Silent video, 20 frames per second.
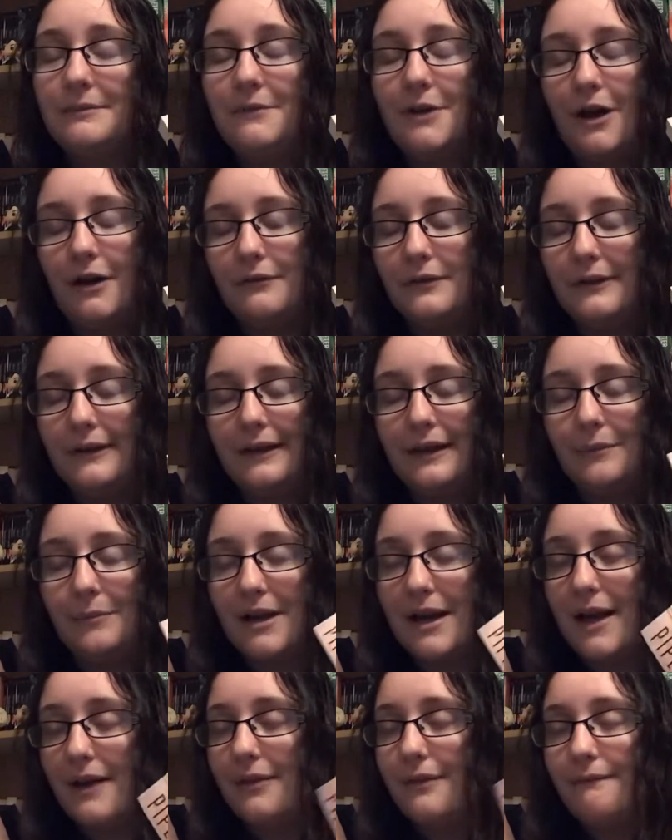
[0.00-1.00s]
which I'm not
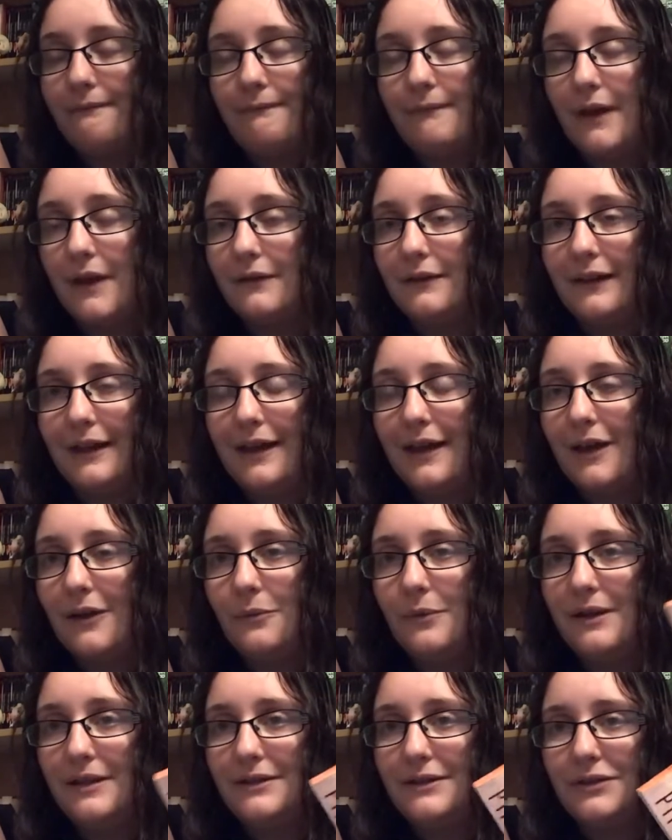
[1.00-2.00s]
really, but I
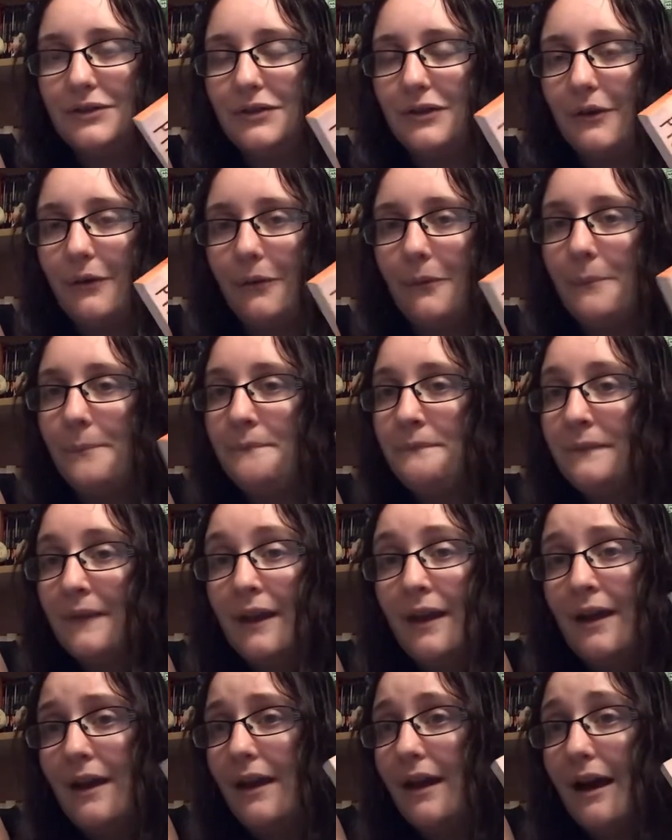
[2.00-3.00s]
felt like I was,
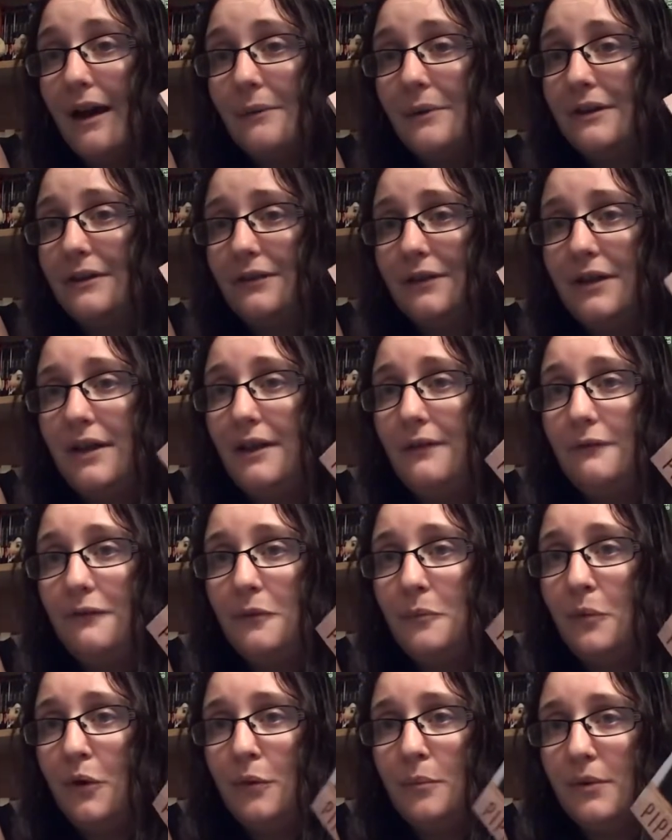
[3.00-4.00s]
so I went
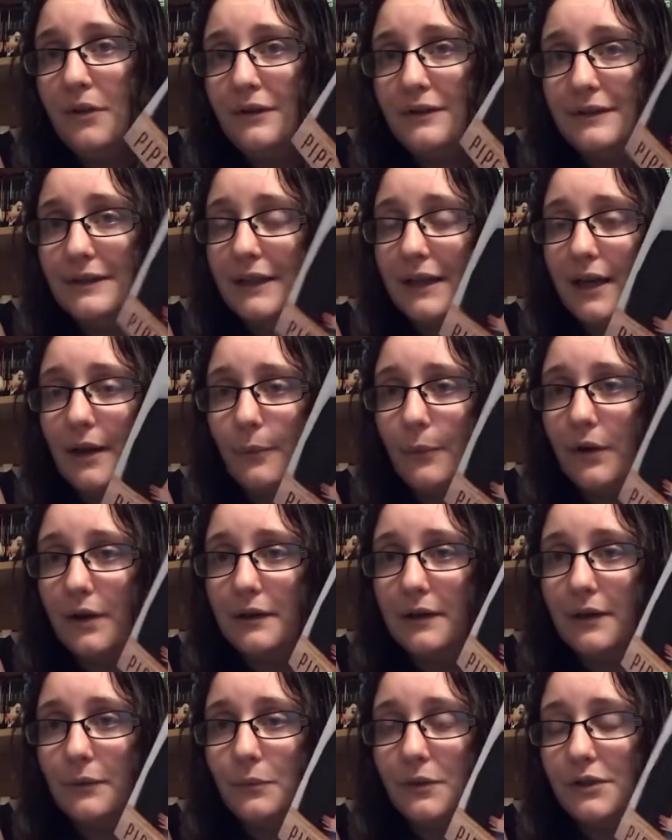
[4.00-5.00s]
looking for more books
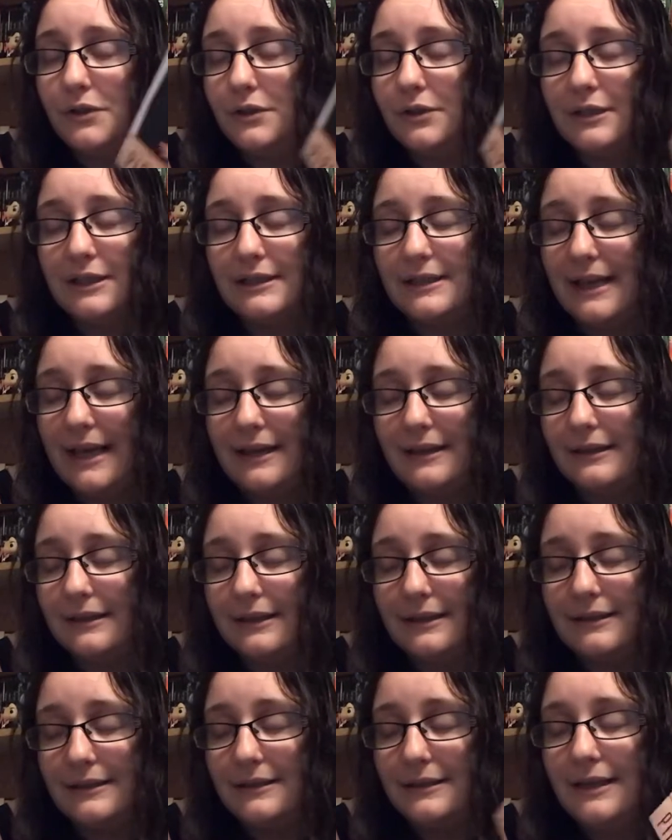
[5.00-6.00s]
that I wanted, which is
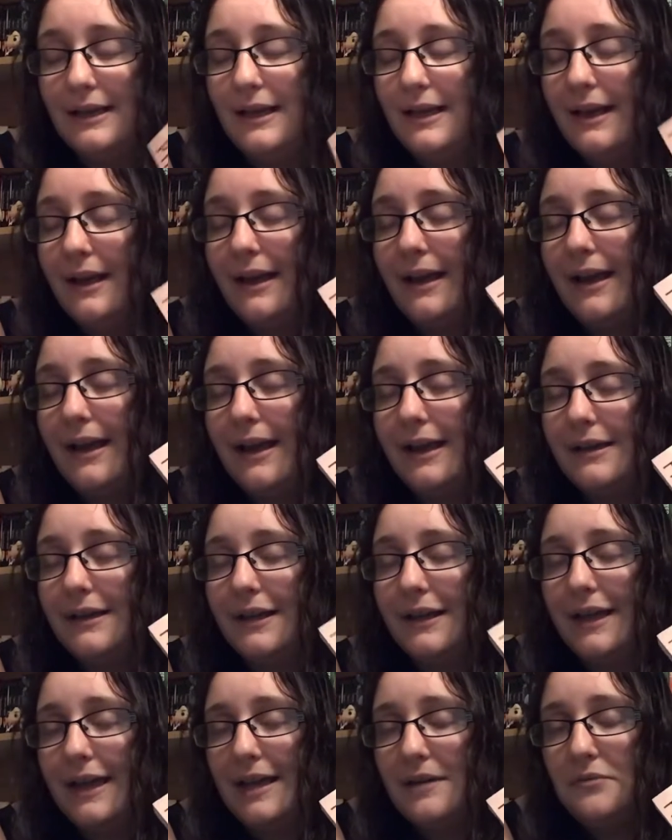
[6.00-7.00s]
endless,
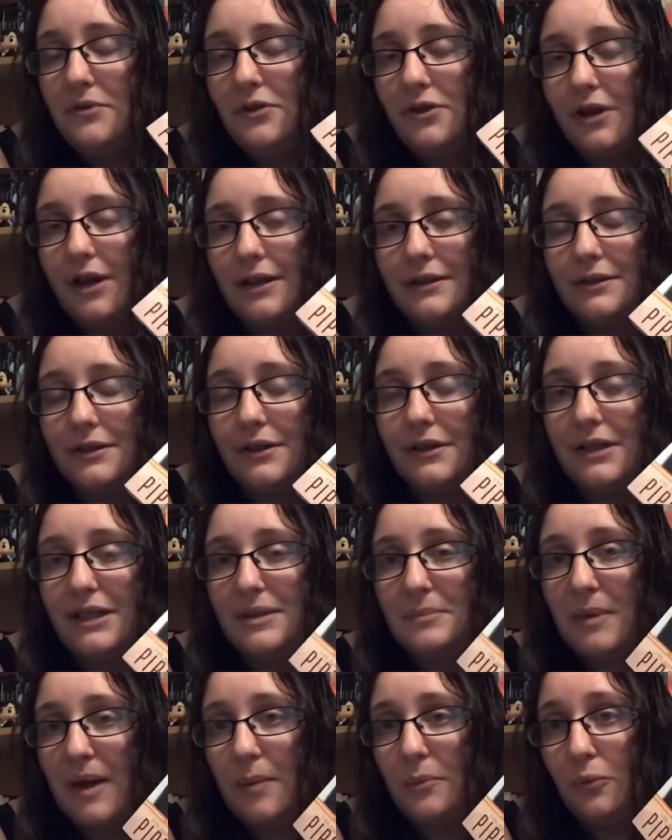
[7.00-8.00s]
and I came
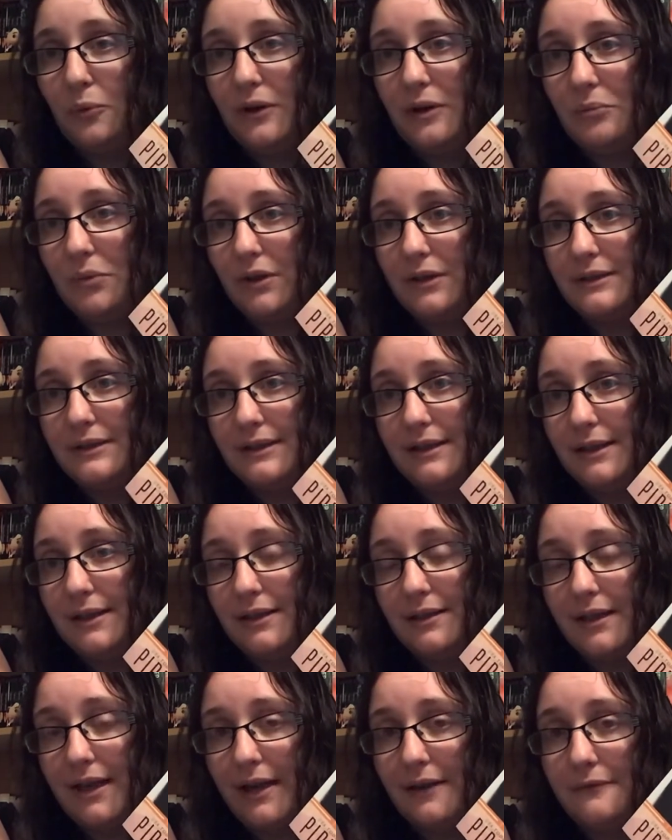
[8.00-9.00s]
across all these Piper Rain
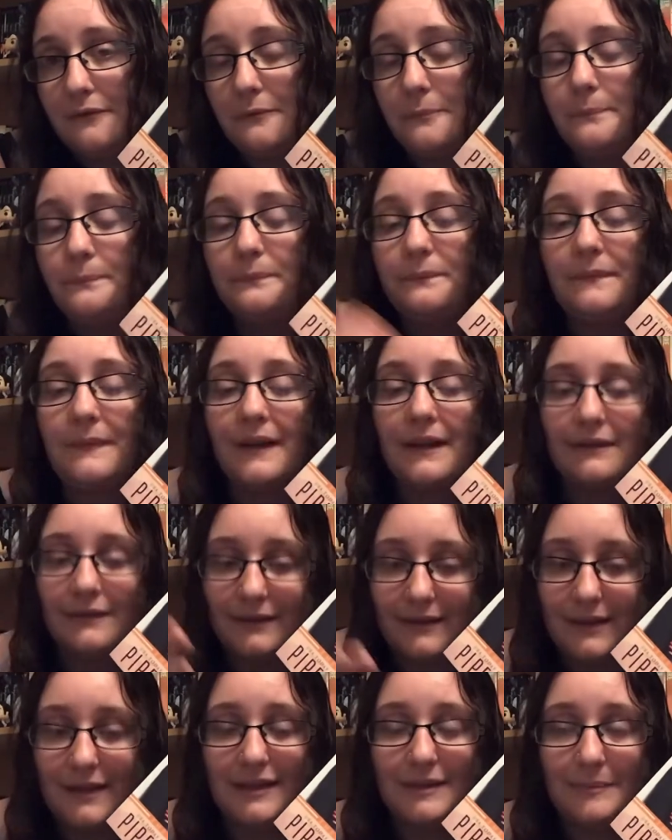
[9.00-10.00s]
books that I didn't have,
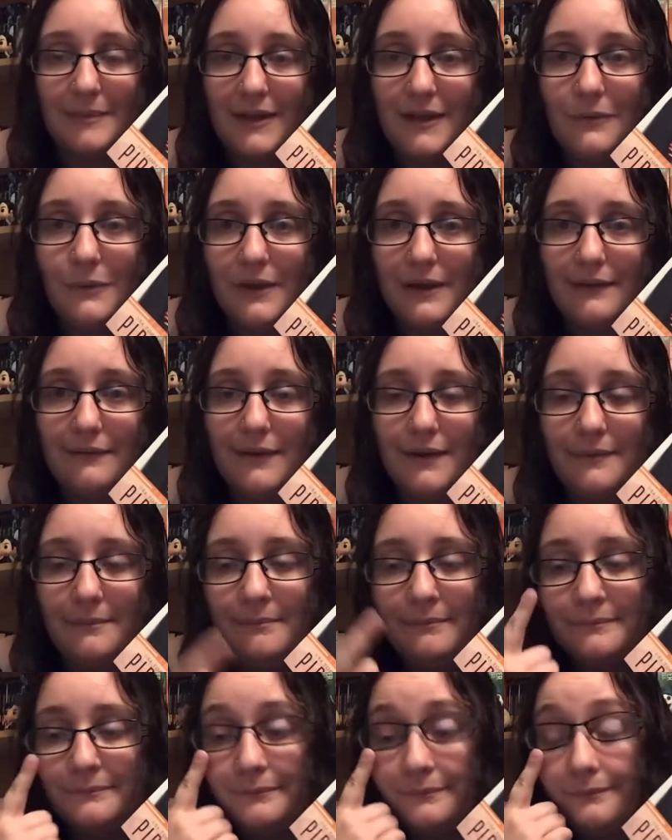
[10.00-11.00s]
this being
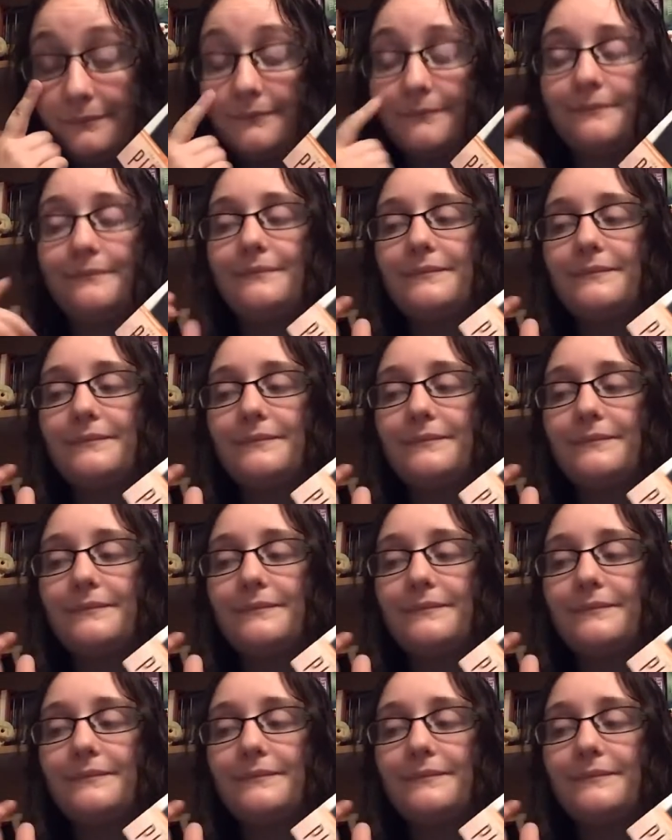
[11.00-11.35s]
one of them.